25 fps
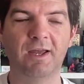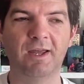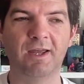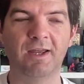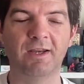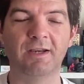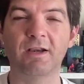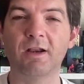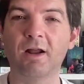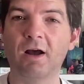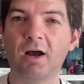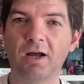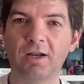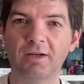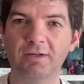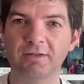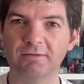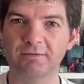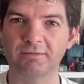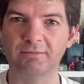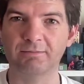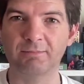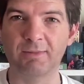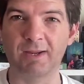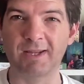and not
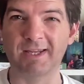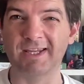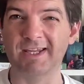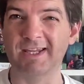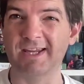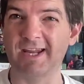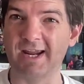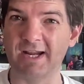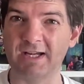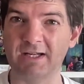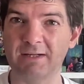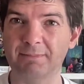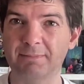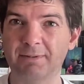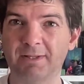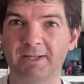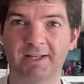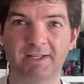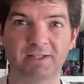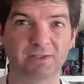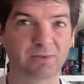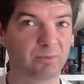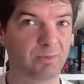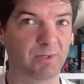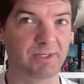making any
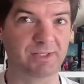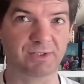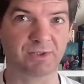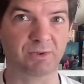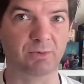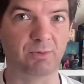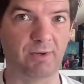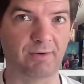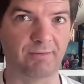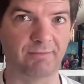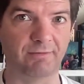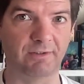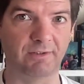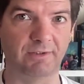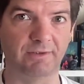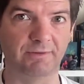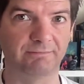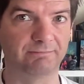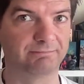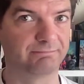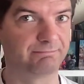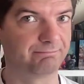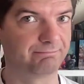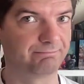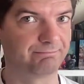plans whatsoever.
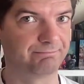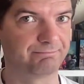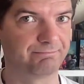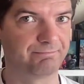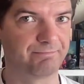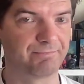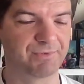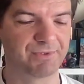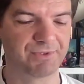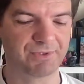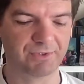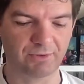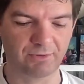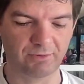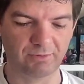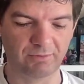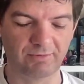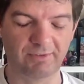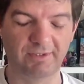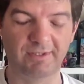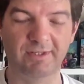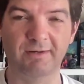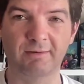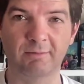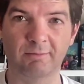
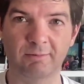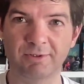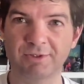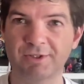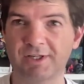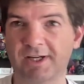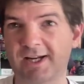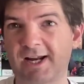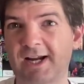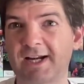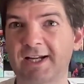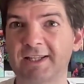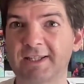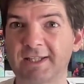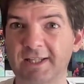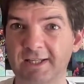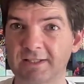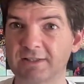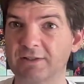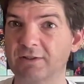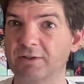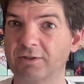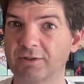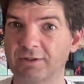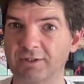So, which I kind of think
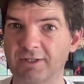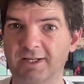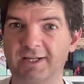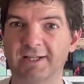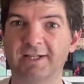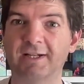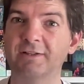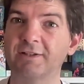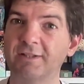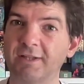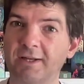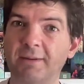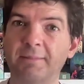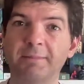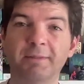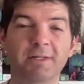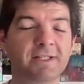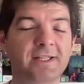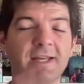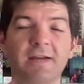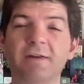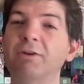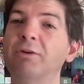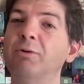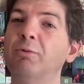is a good thing. And I'll tell you, I'm going
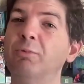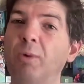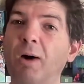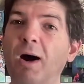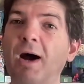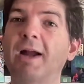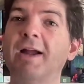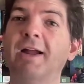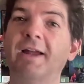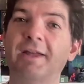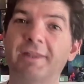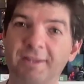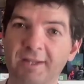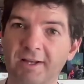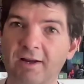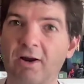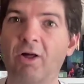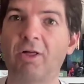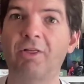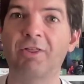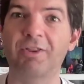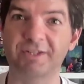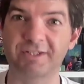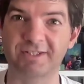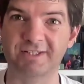to tell you why I think
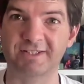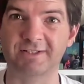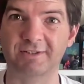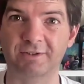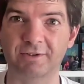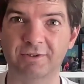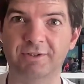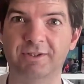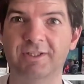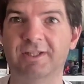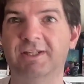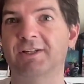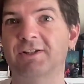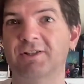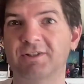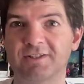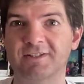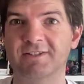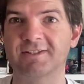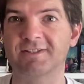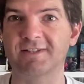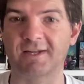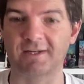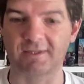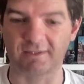all of this is a good thing in
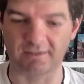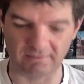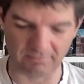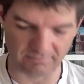just a second.